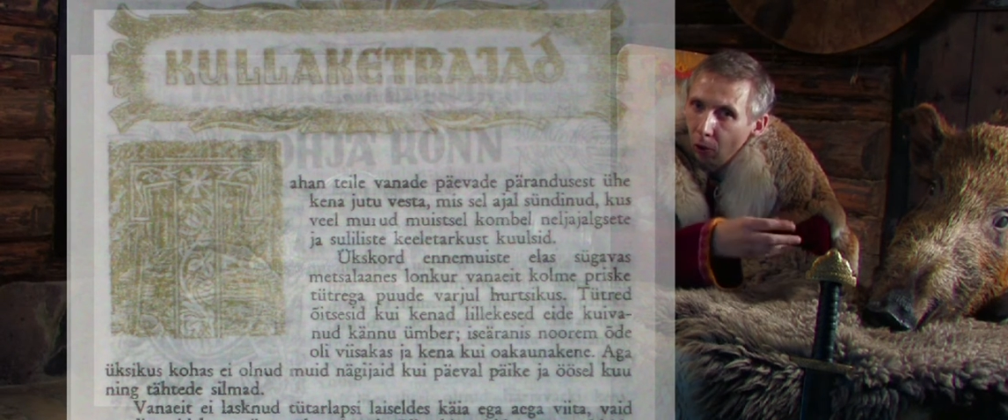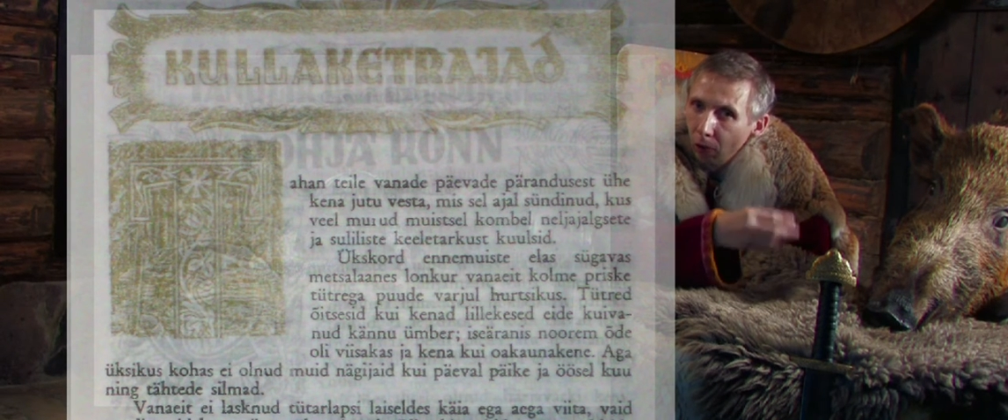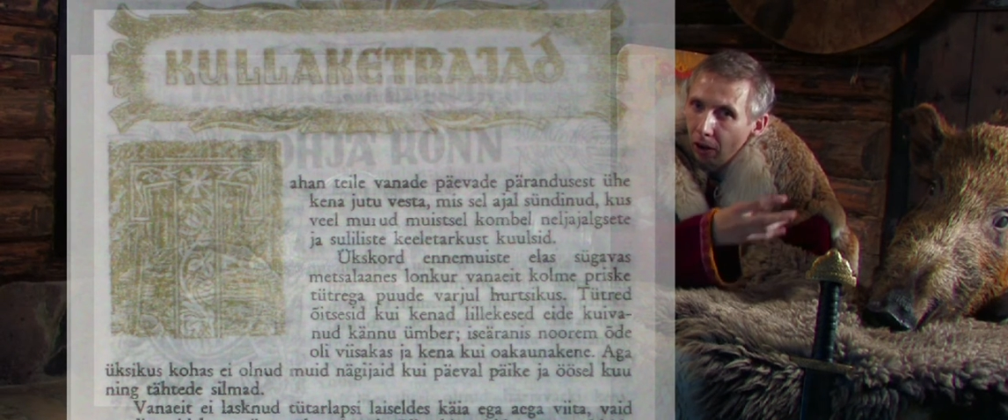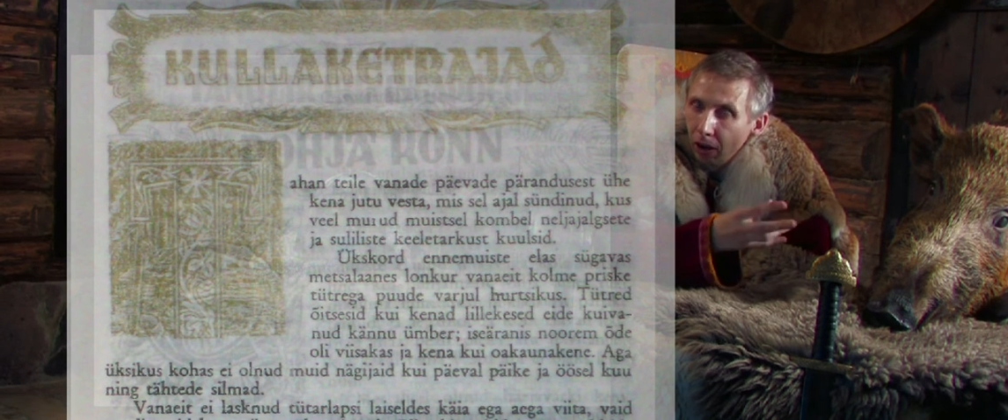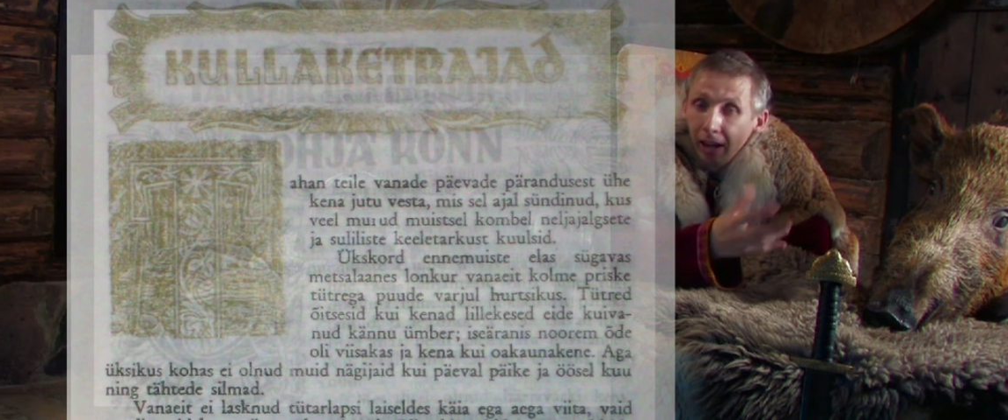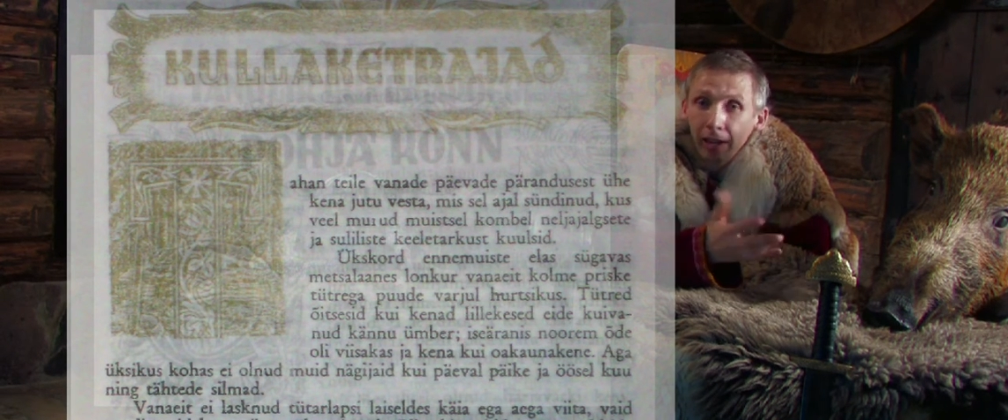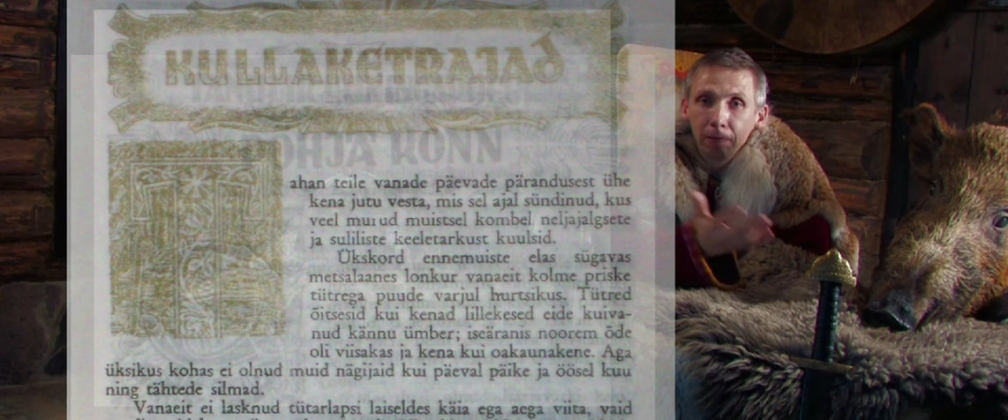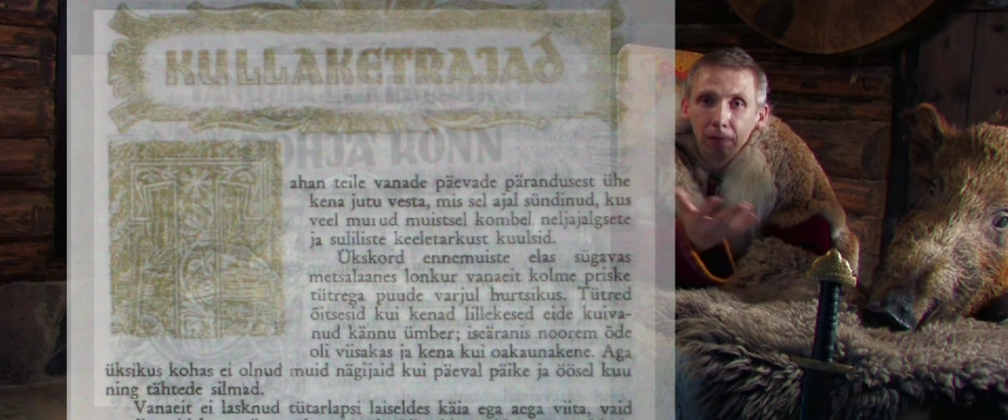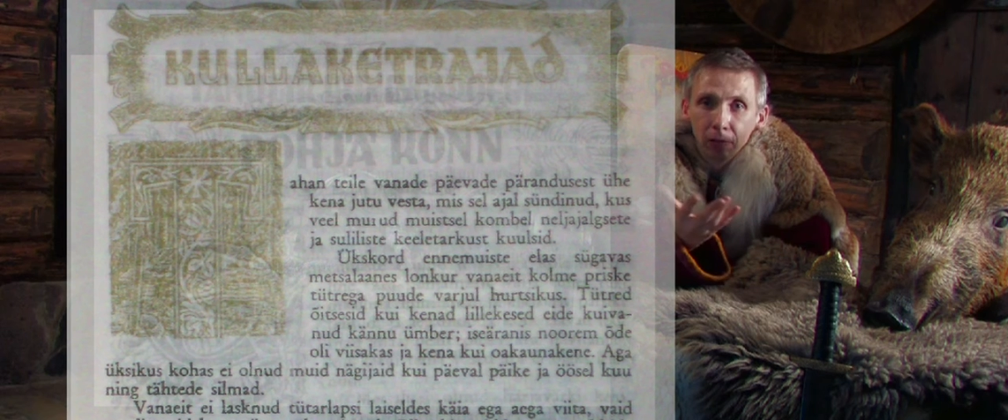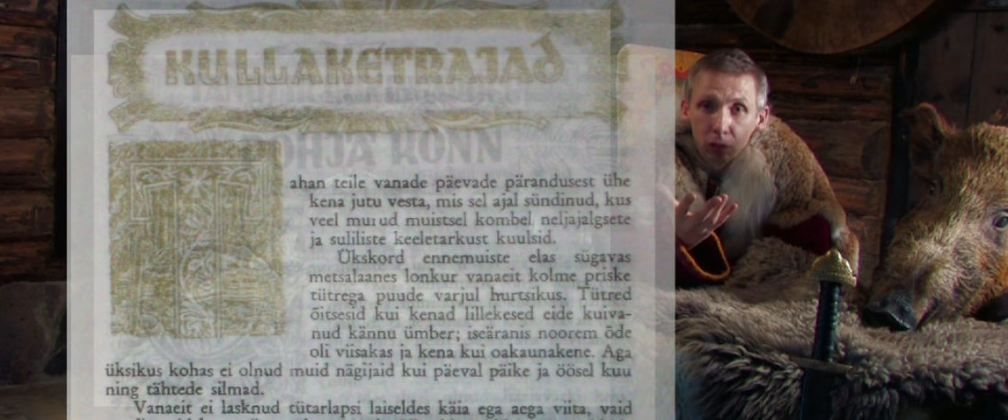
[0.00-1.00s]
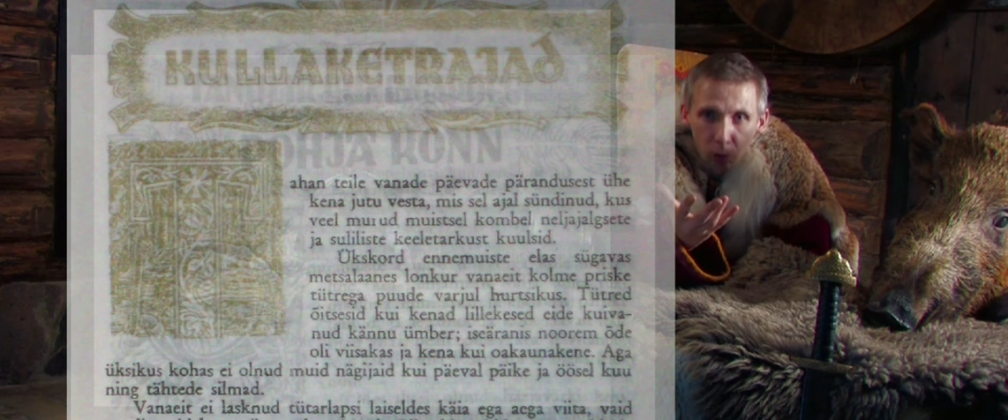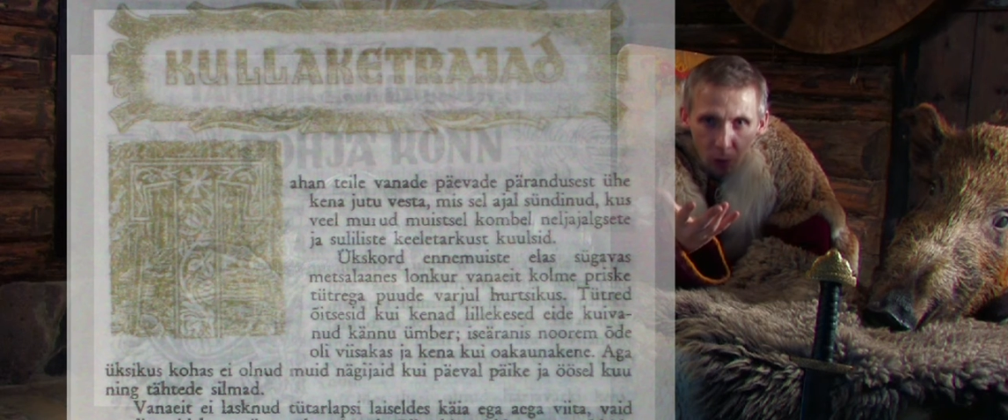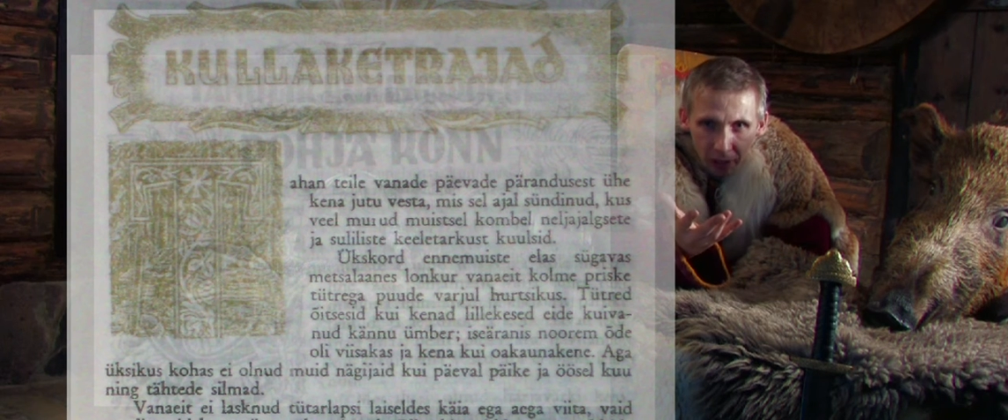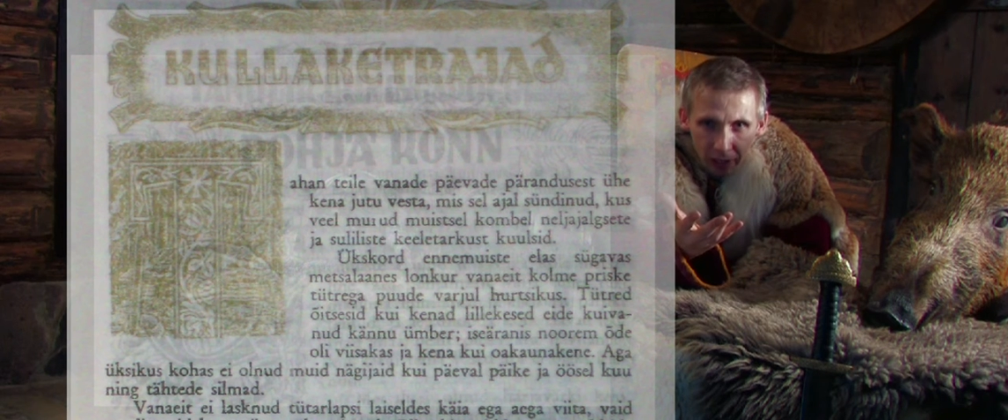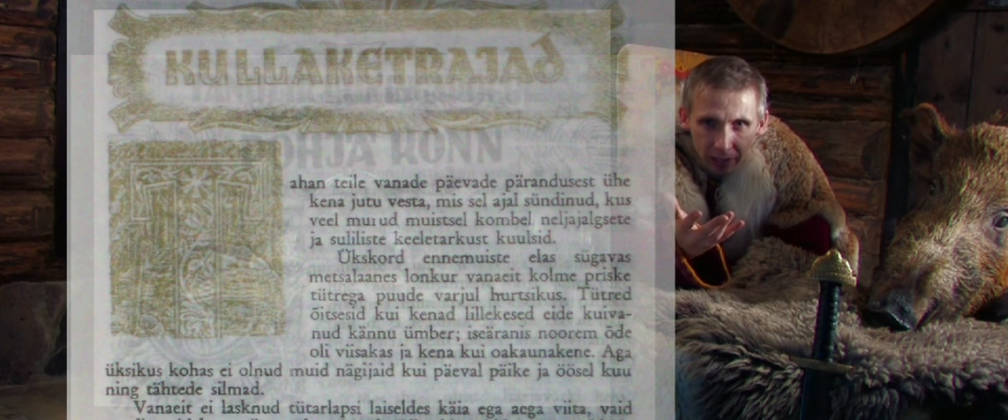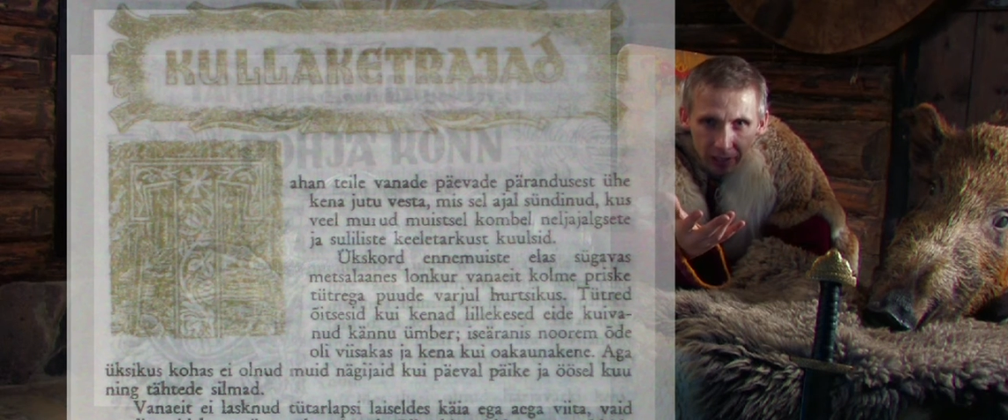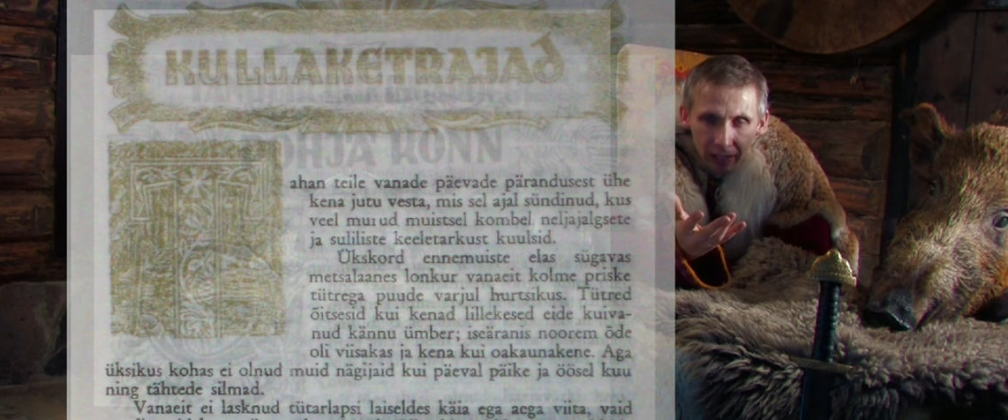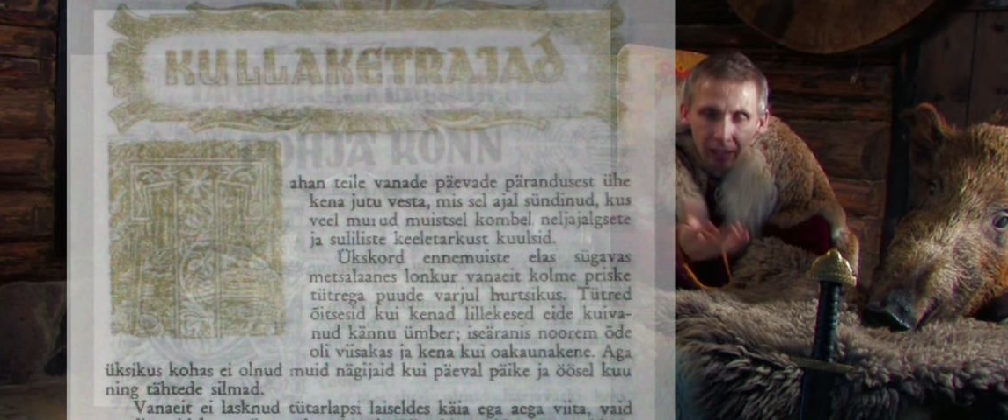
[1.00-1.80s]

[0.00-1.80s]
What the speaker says: of our life stories.